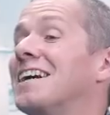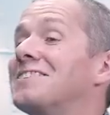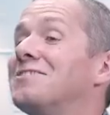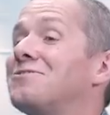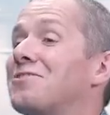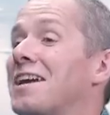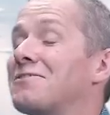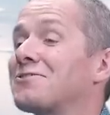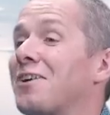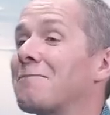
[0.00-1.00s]
say is you
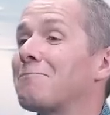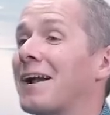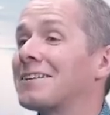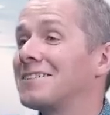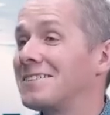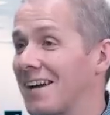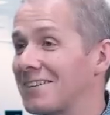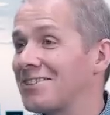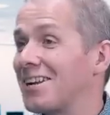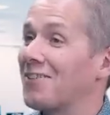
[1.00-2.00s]
should never try and pass
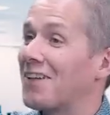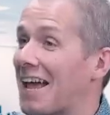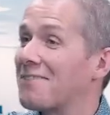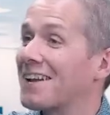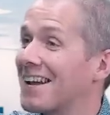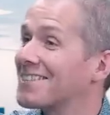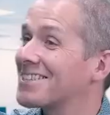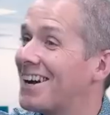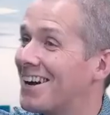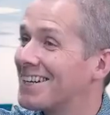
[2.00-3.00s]
the Dutchie on the
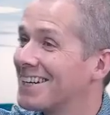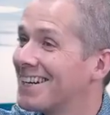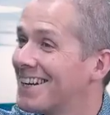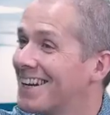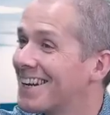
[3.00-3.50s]
left-hand side.